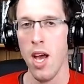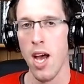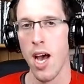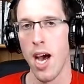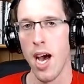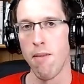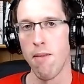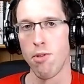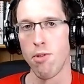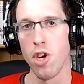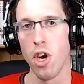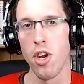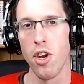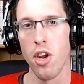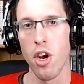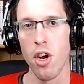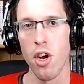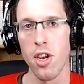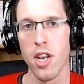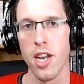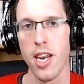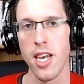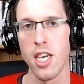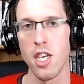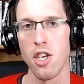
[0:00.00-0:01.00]
I'm joined on
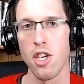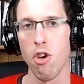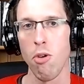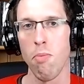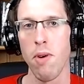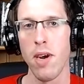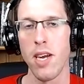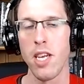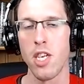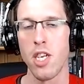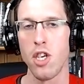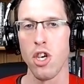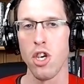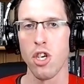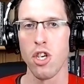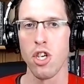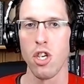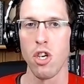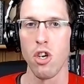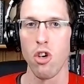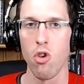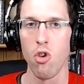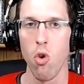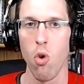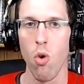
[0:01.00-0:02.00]
today's show by
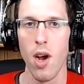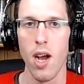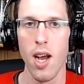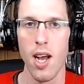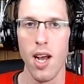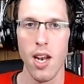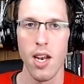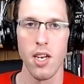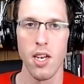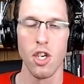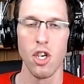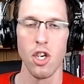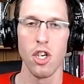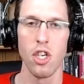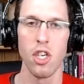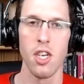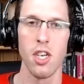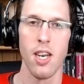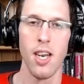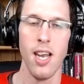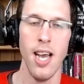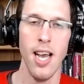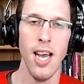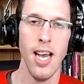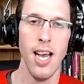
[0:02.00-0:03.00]
Justin Quayle. And
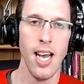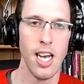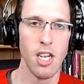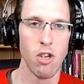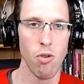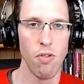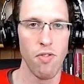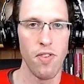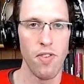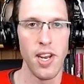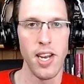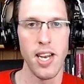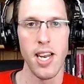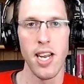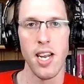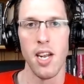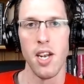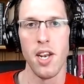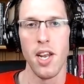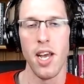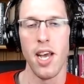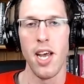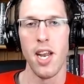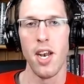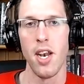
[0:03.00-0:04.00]
Justin, as we've
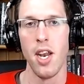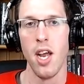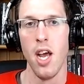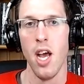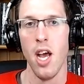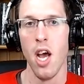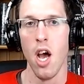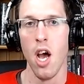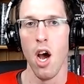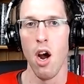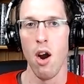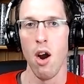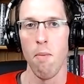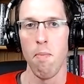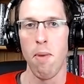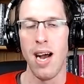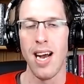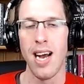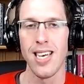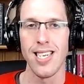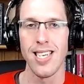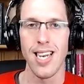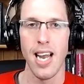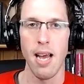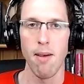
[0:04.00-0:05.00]
detailed in our
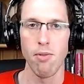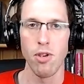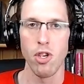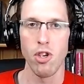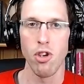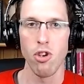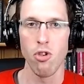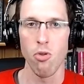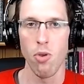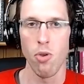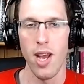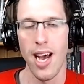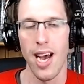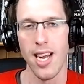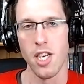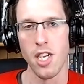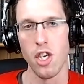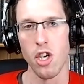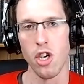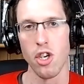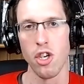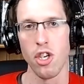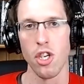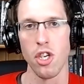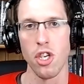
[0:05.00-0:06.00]
past episodes, we had
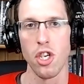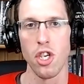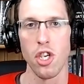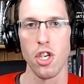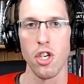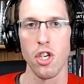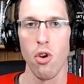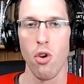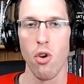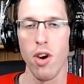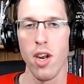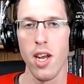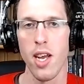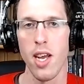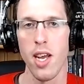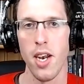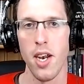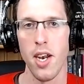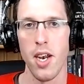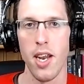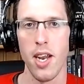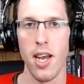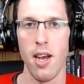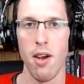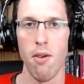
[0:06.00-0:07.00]
Justin's story,
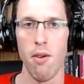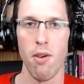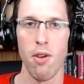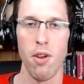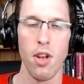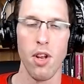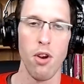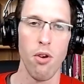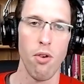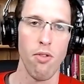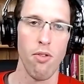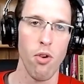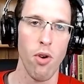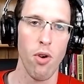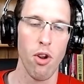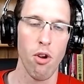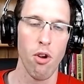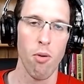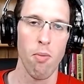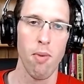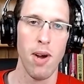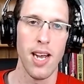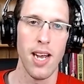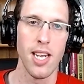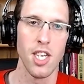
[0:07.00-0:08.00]
and you know, if you want to go
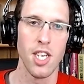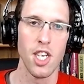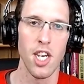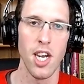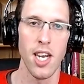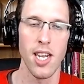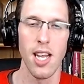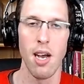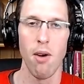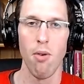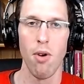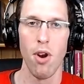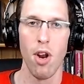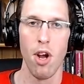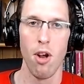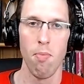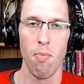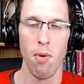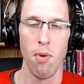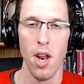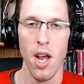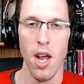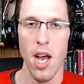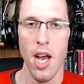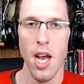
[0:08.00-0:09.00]
back and check that one out.
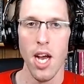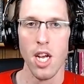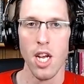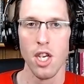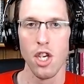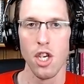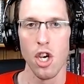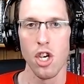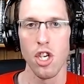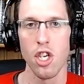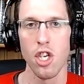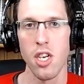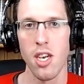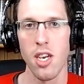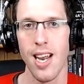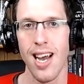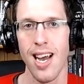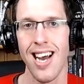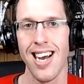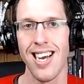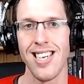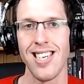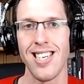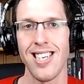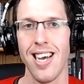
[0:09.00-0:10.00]
But Justin
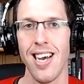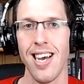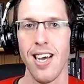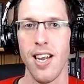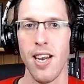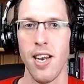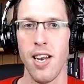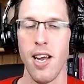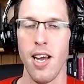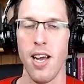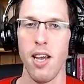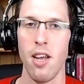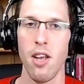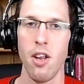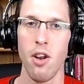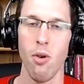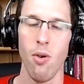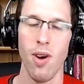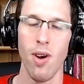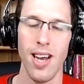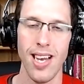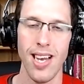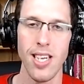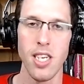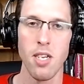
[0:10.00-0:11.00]
has had you know,
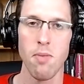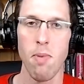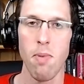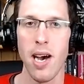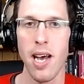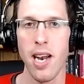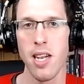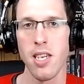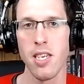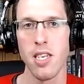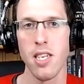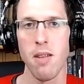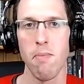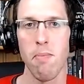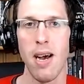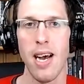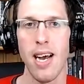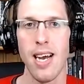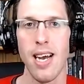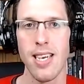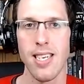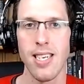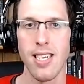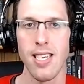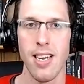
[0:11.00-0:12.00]
his battles in the
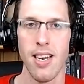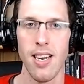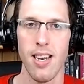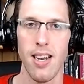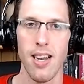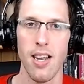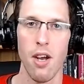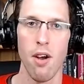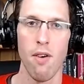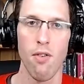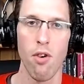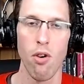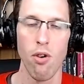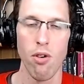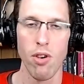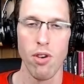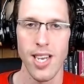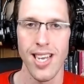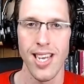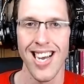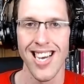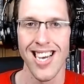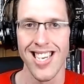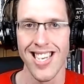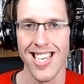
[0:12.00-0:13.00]
past, and of course
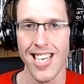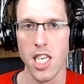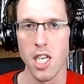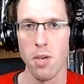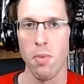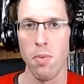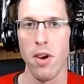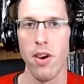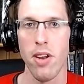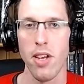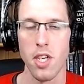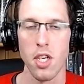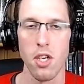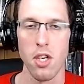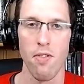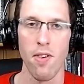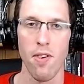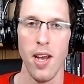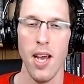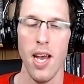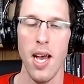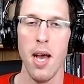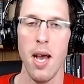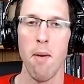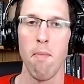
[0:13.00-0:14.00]
he has the experience of
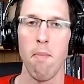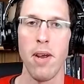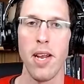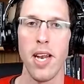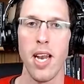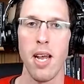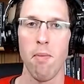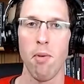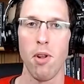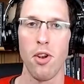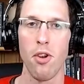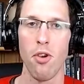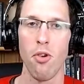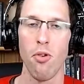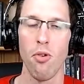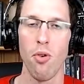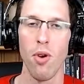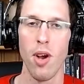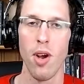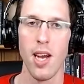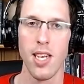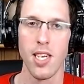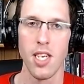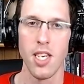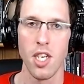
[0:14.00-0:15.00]
being able
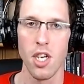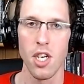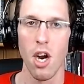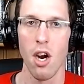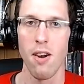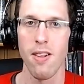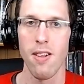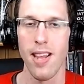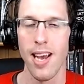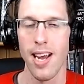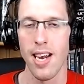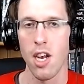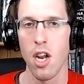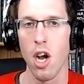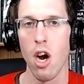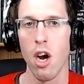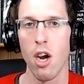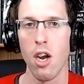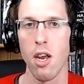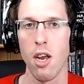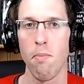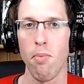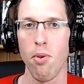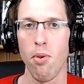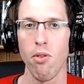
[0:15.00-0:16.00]
to start that
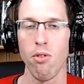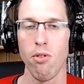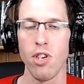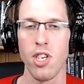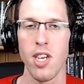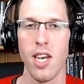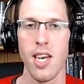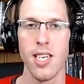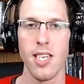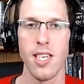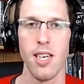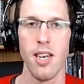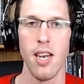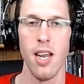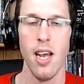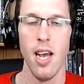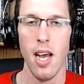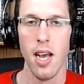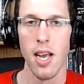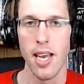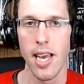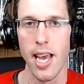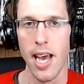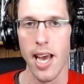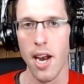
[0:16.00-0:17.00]
talking process and
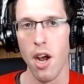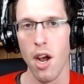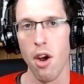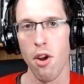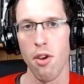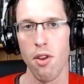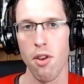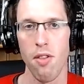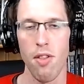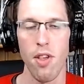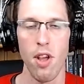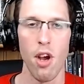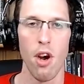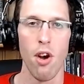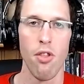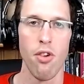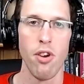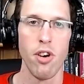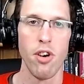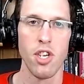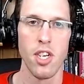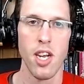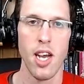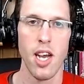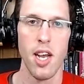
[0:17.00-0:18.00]
get out the other
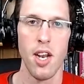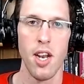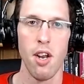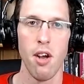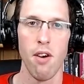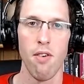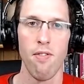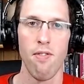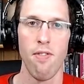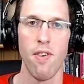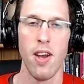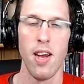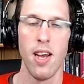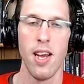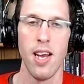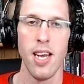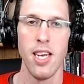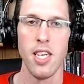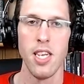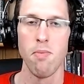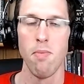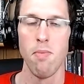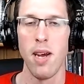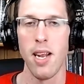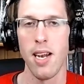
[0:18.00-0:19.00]
side of
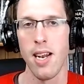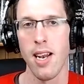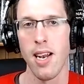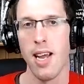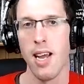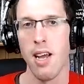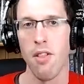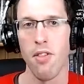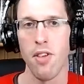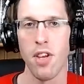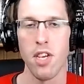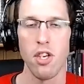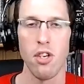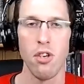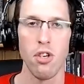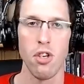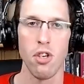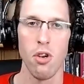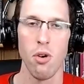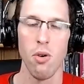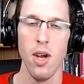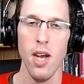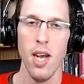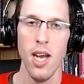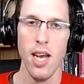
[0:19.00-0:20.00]
his mental health issues.
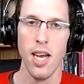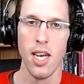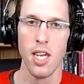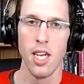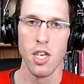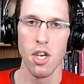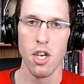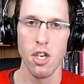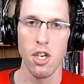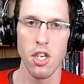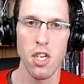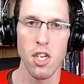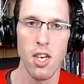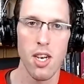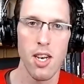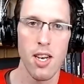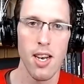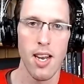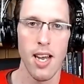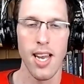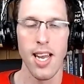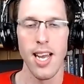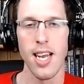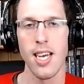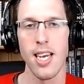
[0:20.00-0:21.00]
So Justin,
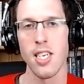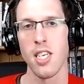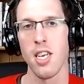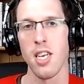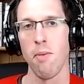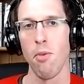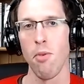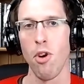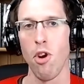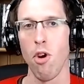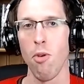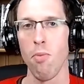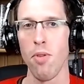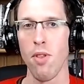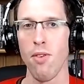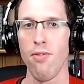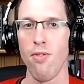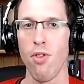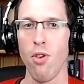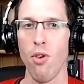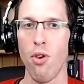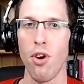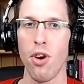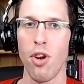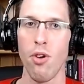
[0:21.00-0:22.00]
I guess I'm going to open the
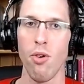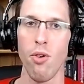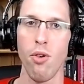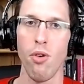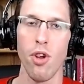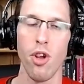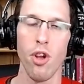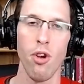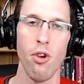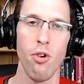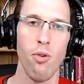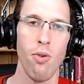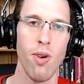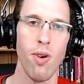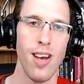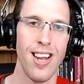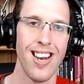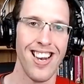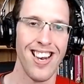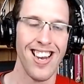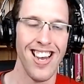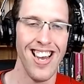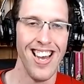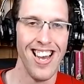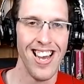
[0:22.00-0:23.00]
floor to you,
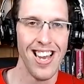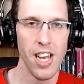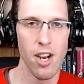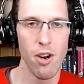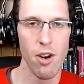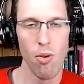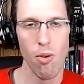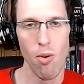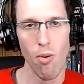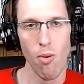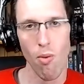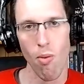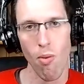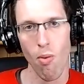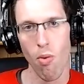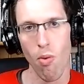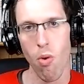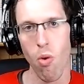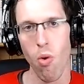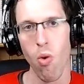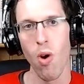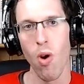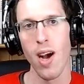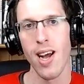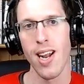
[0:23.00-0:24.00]
and you know,
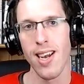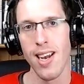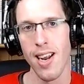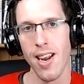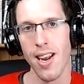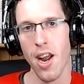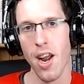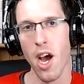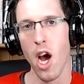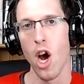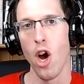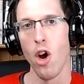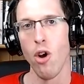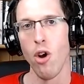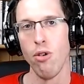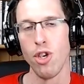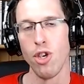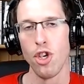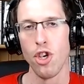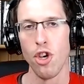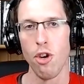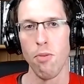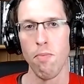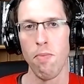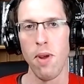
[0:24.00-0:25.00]
what and how
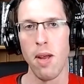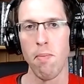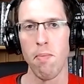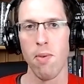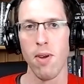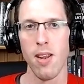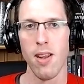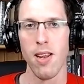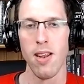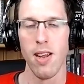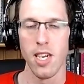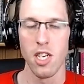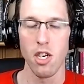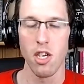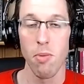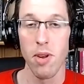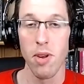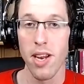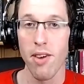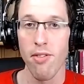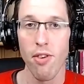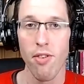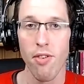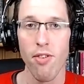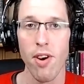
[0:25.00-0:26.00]
should people, it's going to be
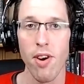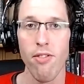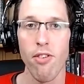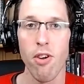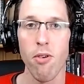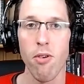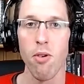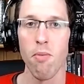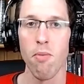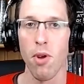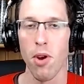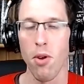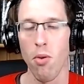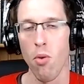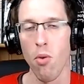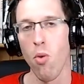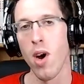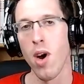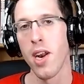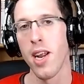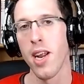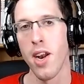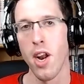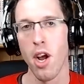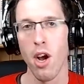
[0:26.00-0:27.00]
different for everyone, but
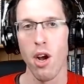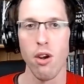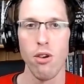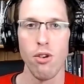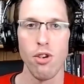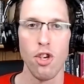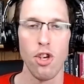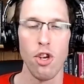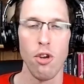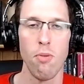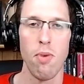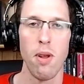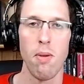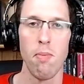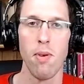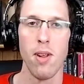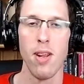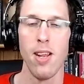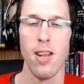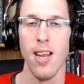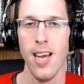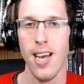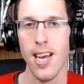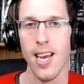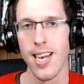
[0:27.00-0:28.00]
what and how should
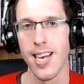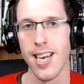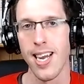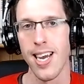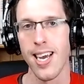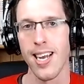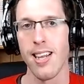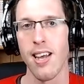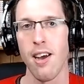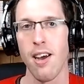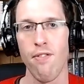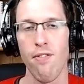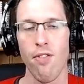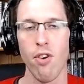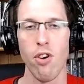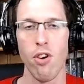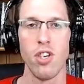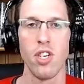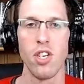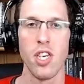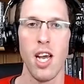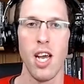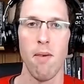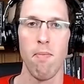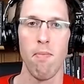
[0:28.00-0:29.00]
people take that first
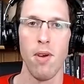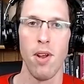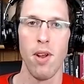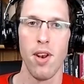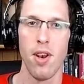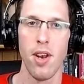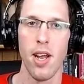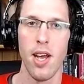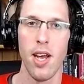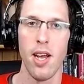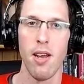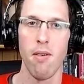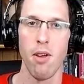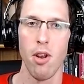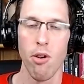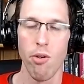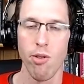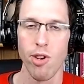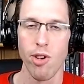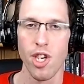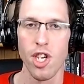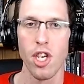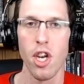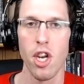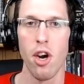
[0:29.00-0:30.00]
step and you know,
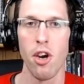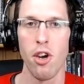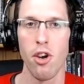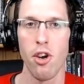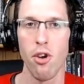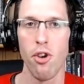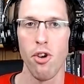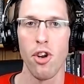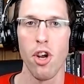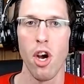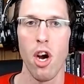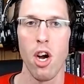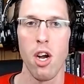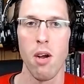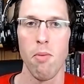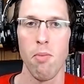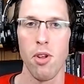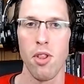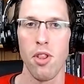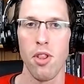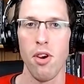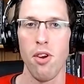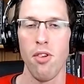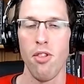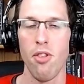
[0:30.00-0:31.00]
start to talk about
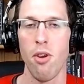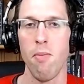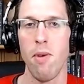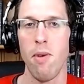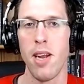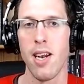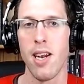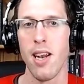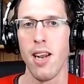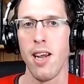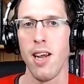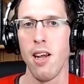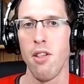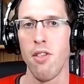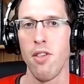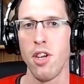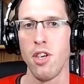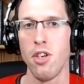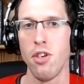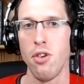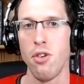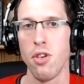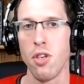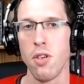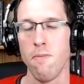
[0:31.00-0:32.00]
their mental health
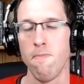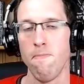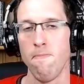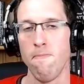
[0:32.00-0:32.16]
issues?